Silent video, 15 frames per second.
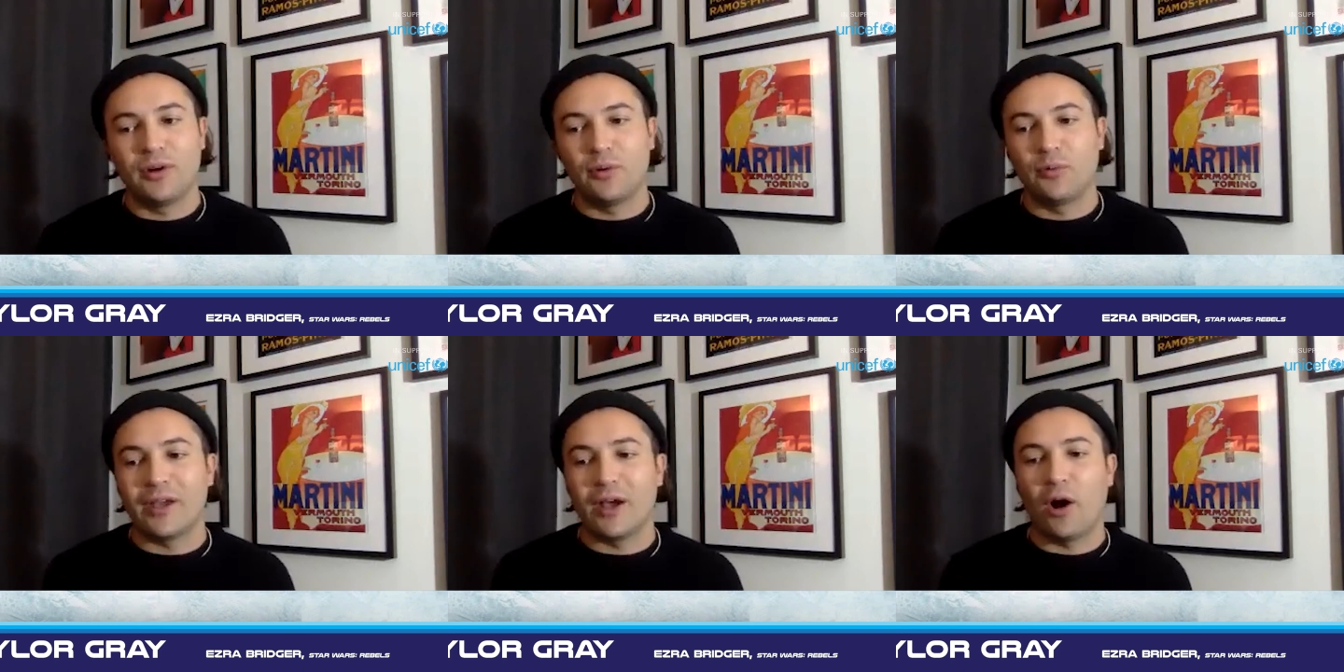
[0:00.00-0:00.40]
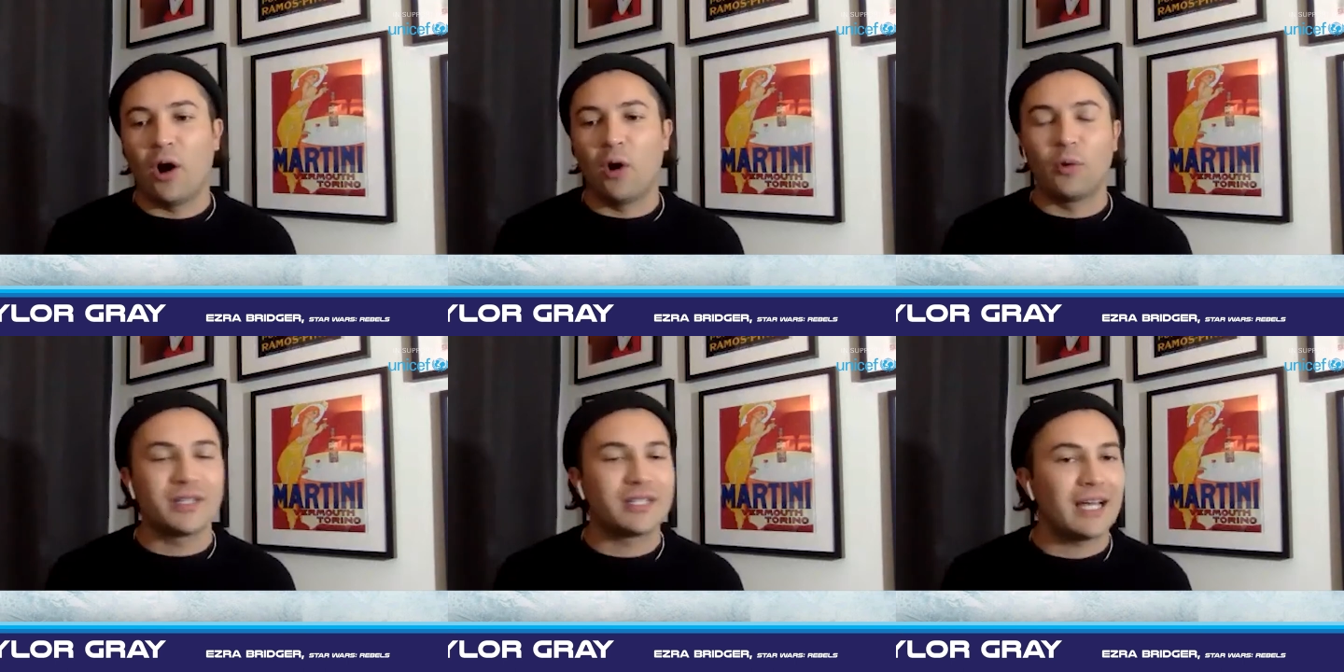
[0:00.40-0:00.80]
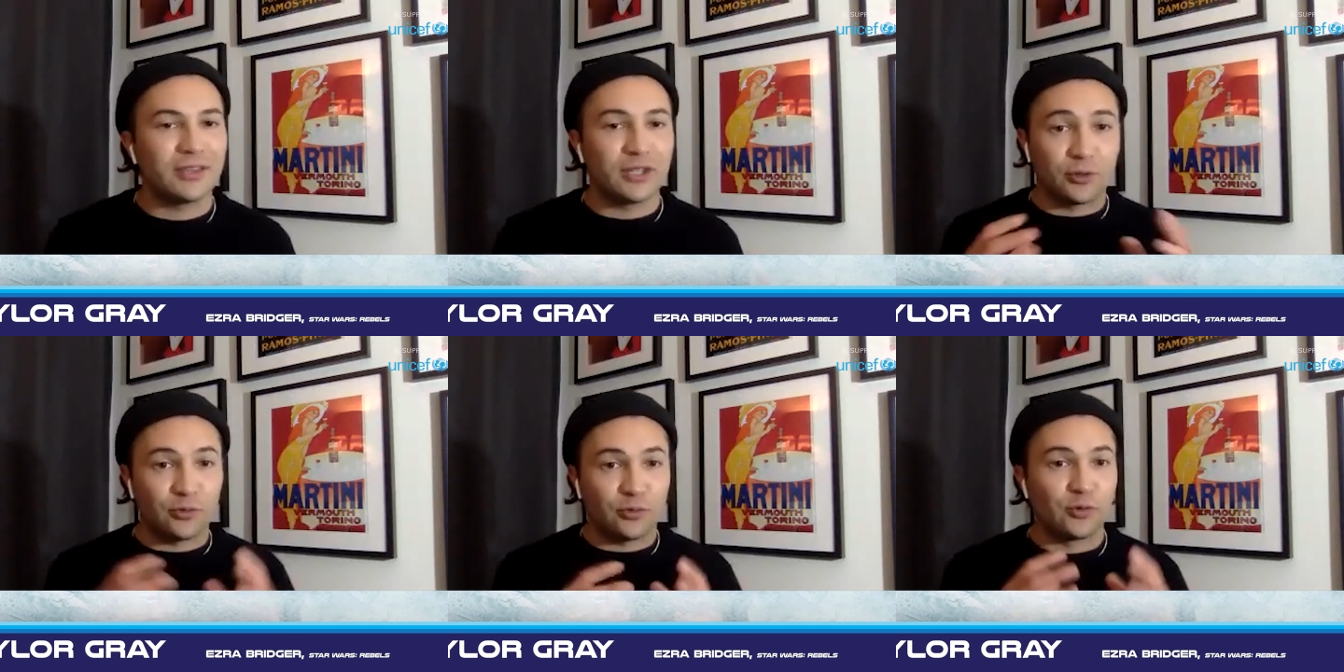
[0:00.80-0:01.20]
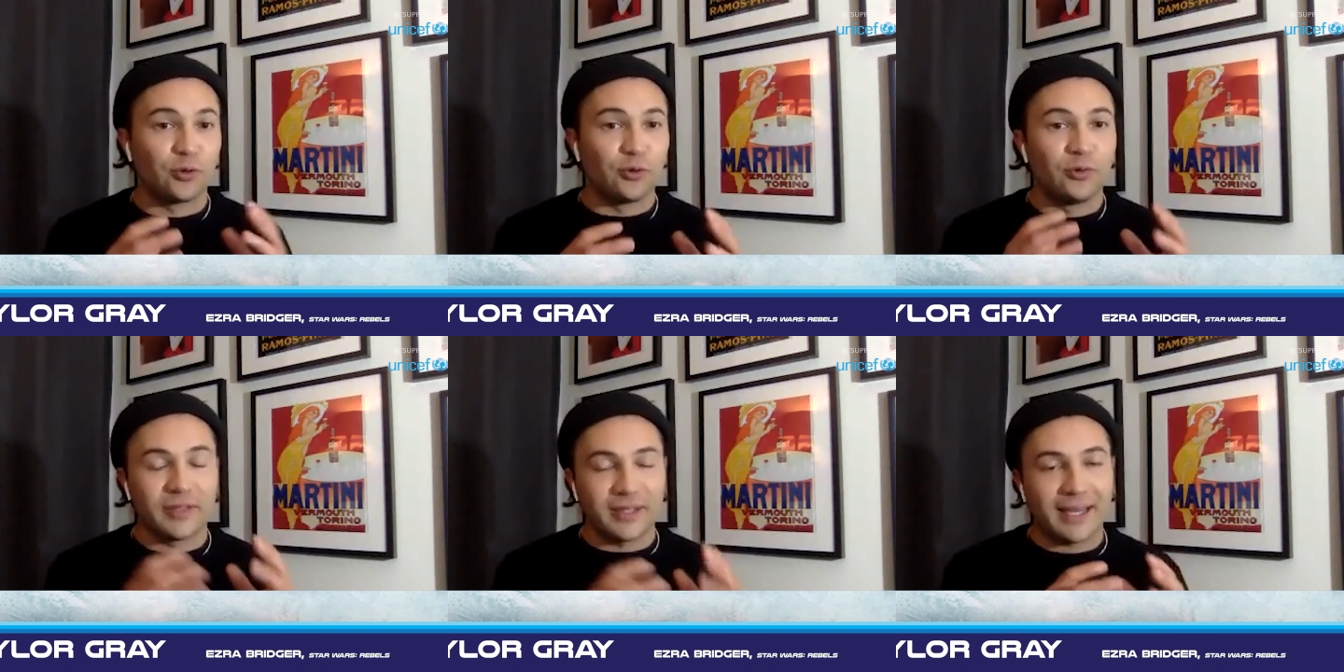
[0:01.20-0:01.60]
we always had the
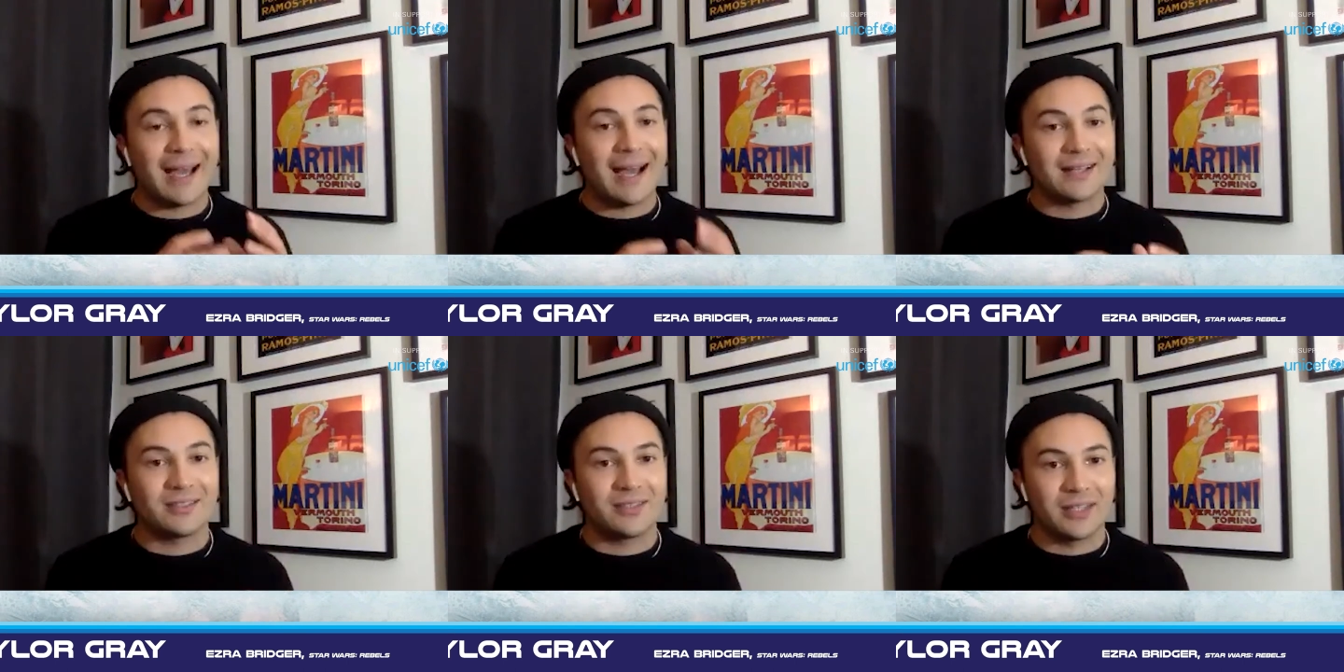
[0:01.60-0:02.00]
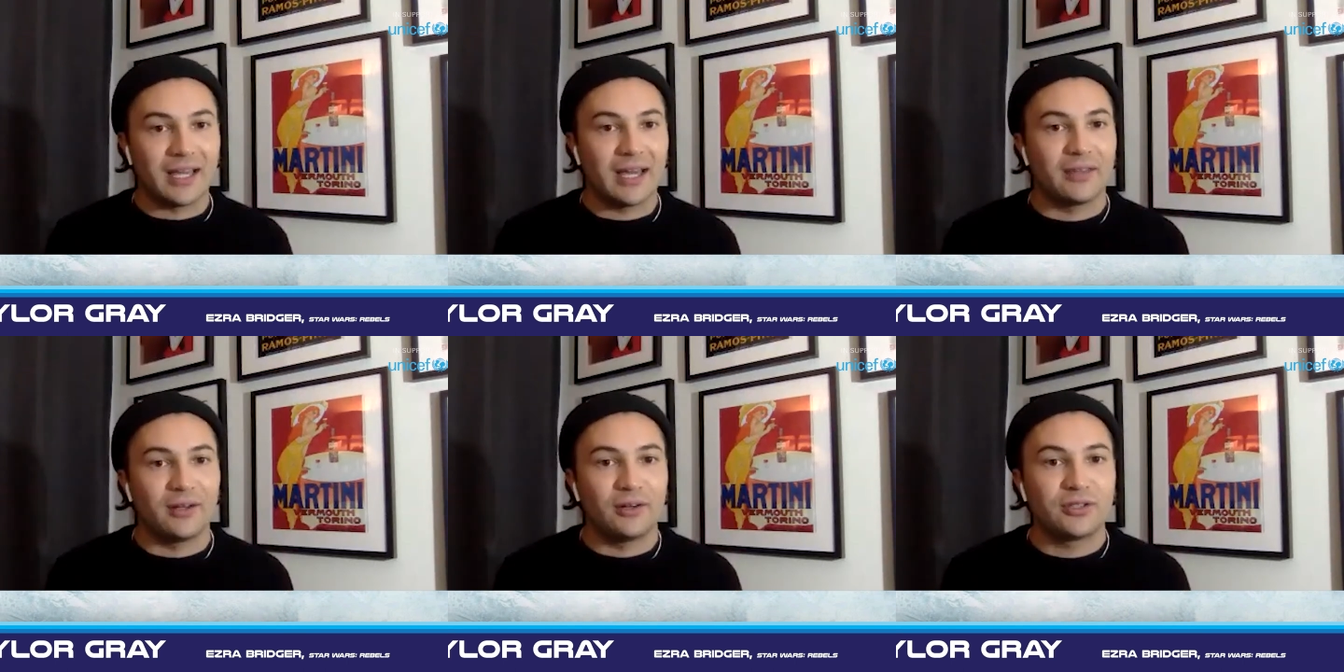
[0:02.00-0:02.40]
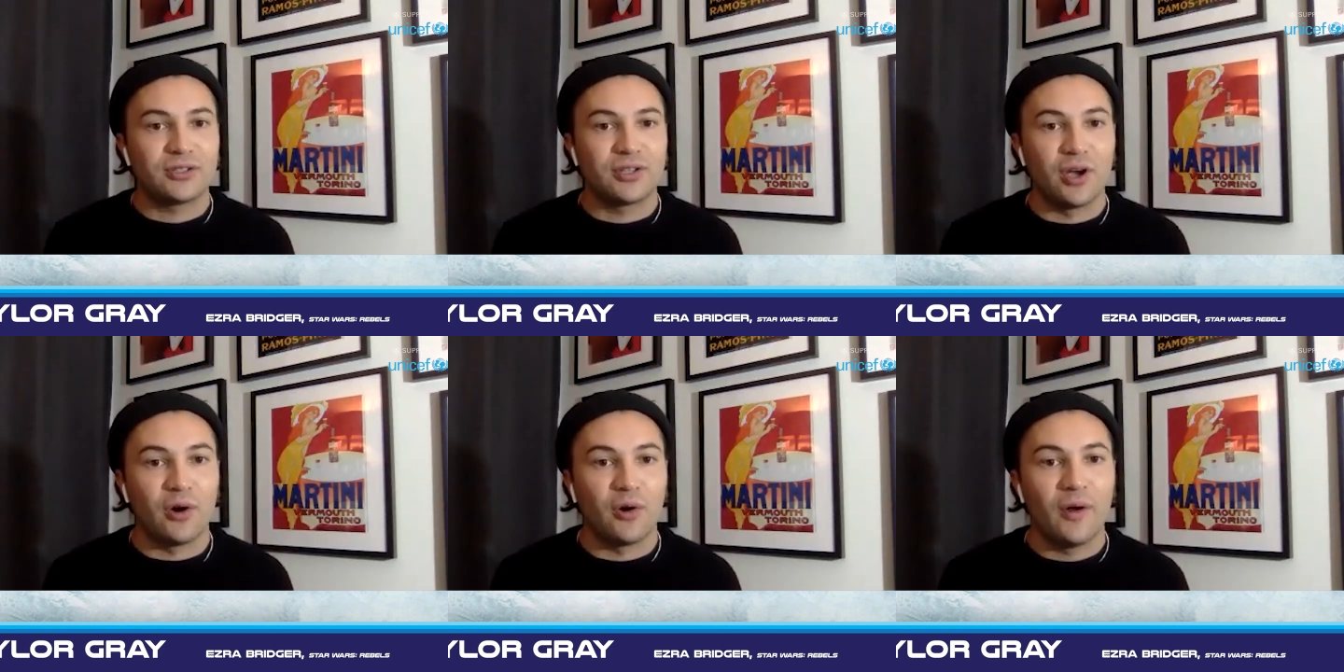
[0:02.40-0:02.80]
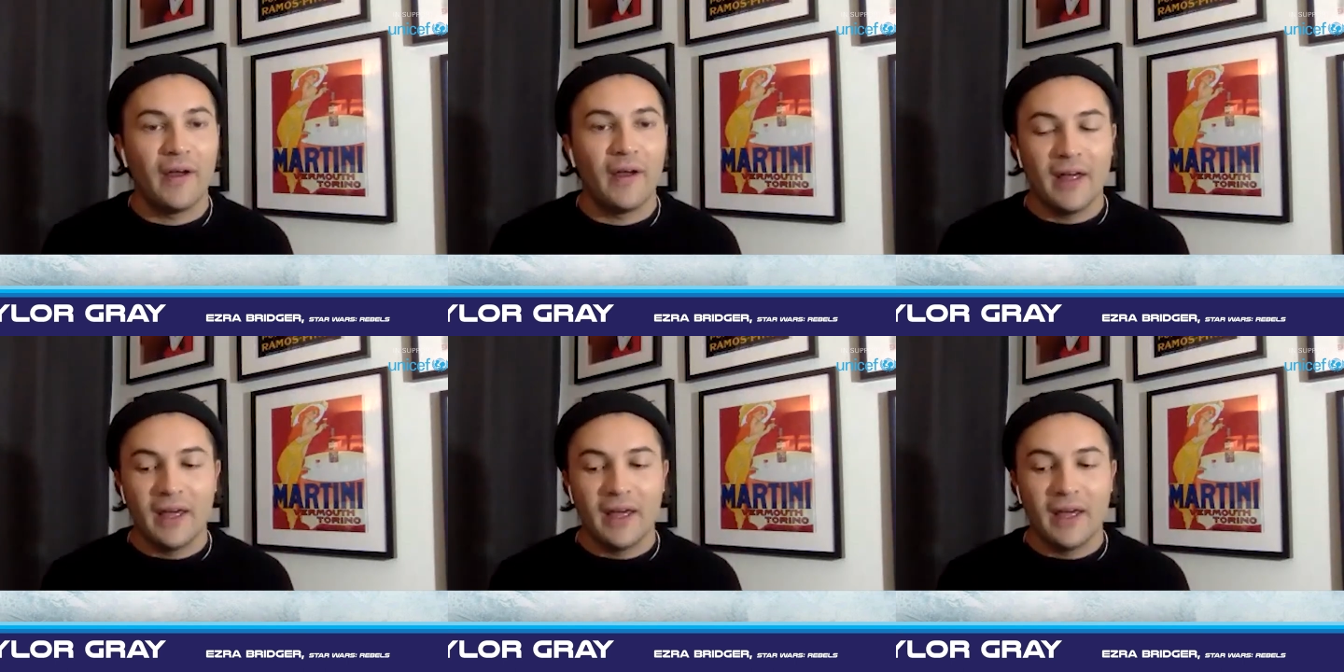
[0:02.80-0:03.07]
crew and the cast together. So